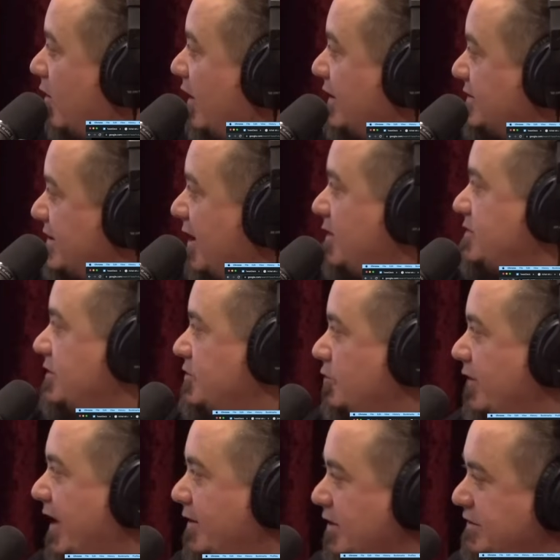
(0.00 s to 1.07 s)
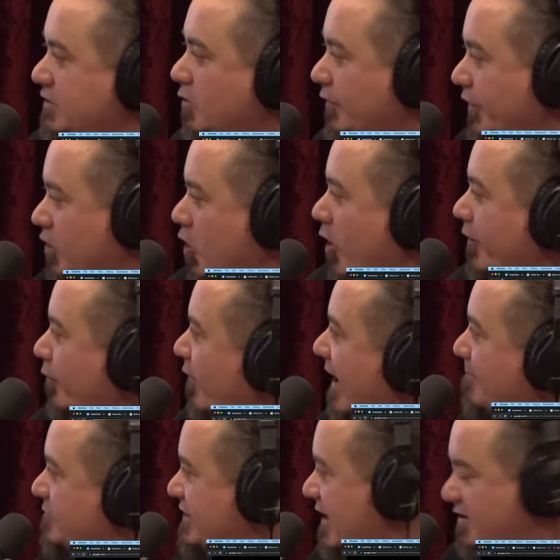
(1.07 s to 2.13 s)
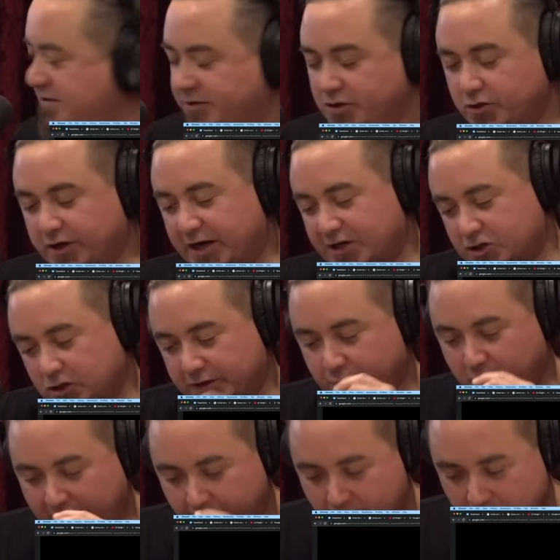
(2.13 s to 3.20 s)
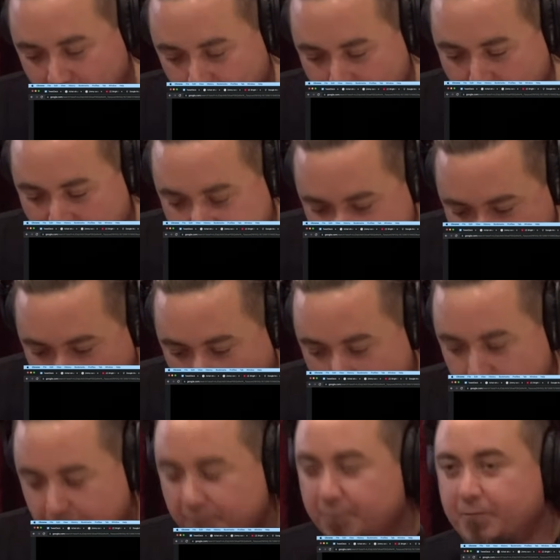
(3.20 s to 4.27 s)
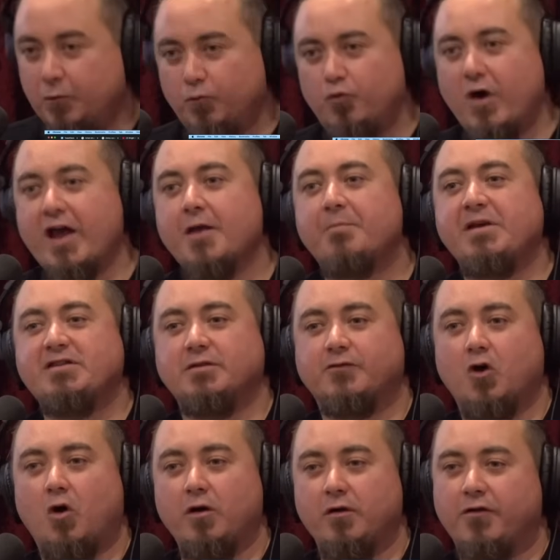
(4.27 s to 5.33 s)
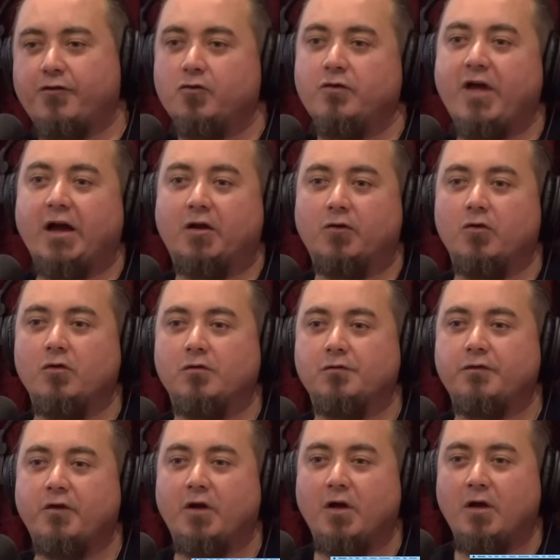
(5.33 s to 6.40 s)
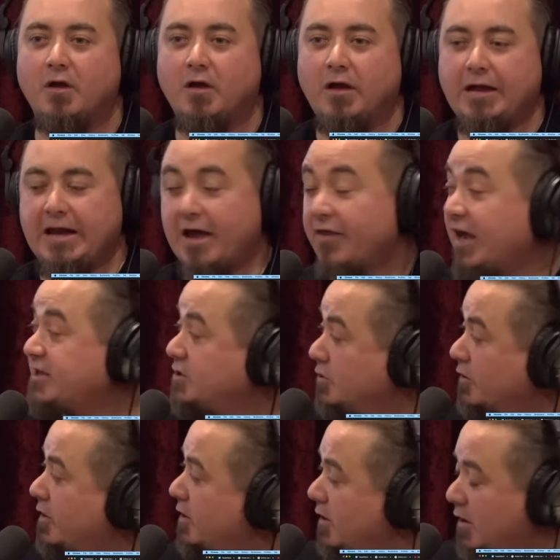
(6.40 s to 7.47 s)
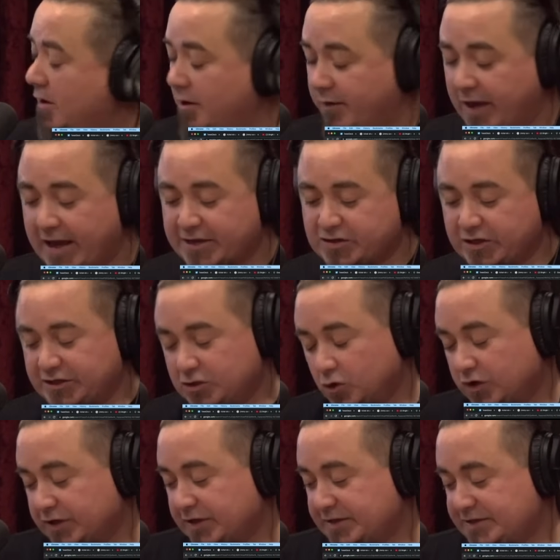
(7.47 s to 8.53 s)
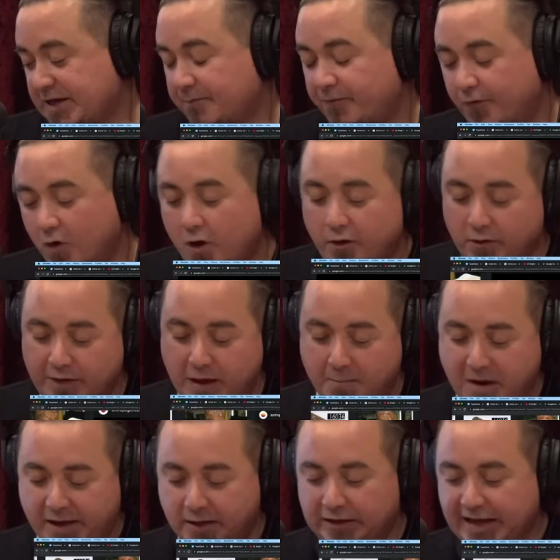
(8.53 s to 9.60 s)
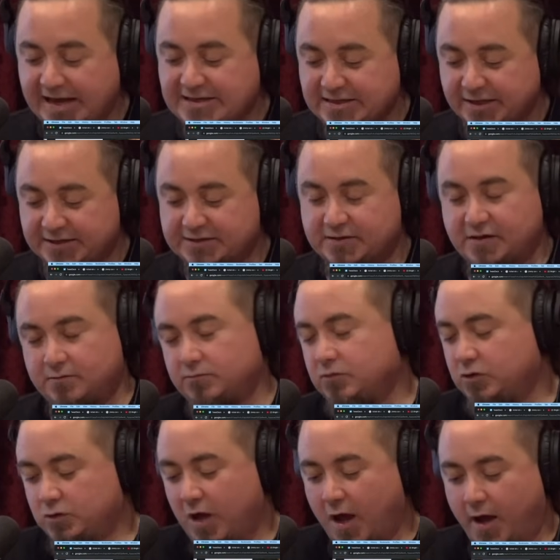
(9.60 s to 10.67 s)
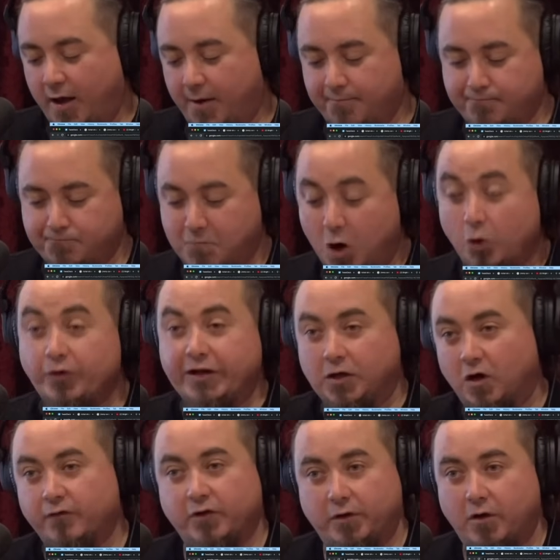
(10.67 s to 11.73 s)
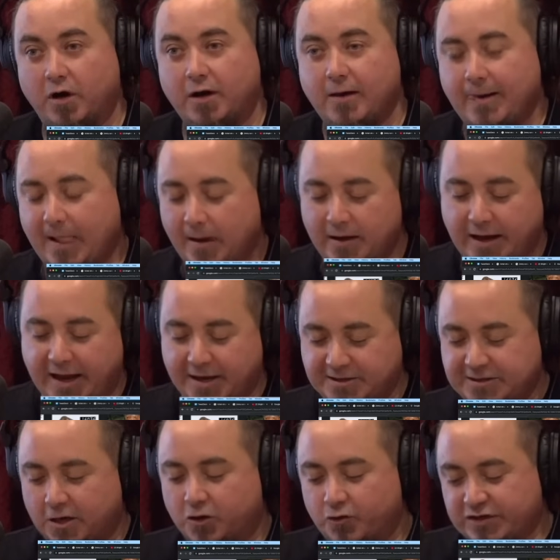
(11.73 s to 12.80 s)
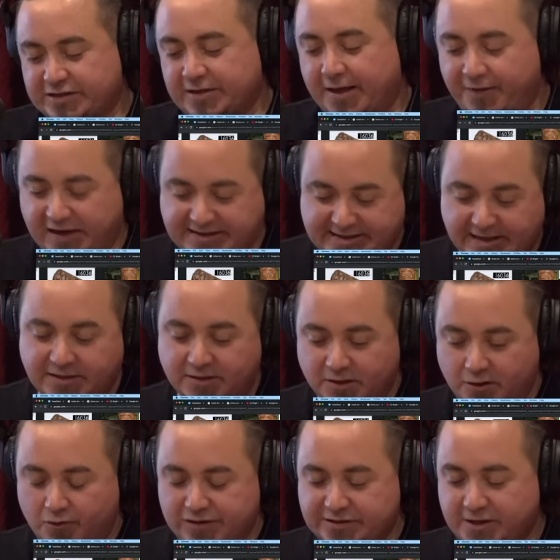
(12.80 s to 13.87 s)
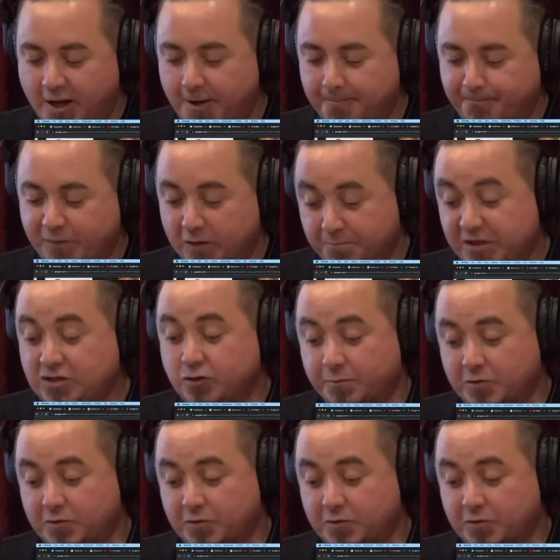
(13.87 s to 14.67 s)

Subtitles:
I intend to do that. It's called the cotton wrap test. You can actually, under a little microscope, run a piece of cotton through that groove. Now, they actually took it a step further, and they made a latex molding of it, right? And so then they sent it to Chris Dunn. The Petrie